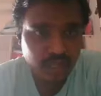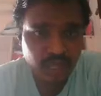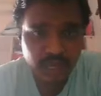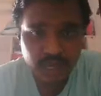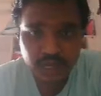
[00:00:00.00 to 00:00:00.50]
That is
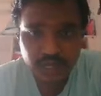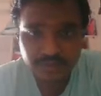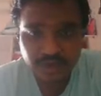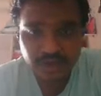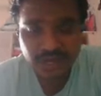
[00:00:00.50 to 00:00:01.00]
about
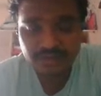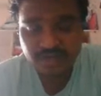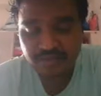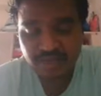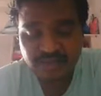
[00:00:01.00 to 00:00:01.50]
the
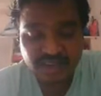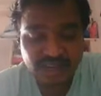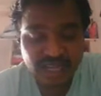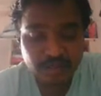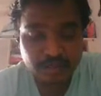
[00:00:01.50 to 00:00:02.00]
different types
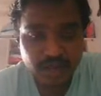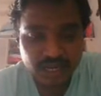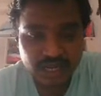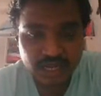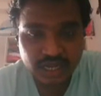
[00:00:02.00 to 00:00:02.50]
of the
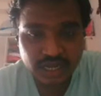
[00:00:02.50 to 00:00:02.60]
settling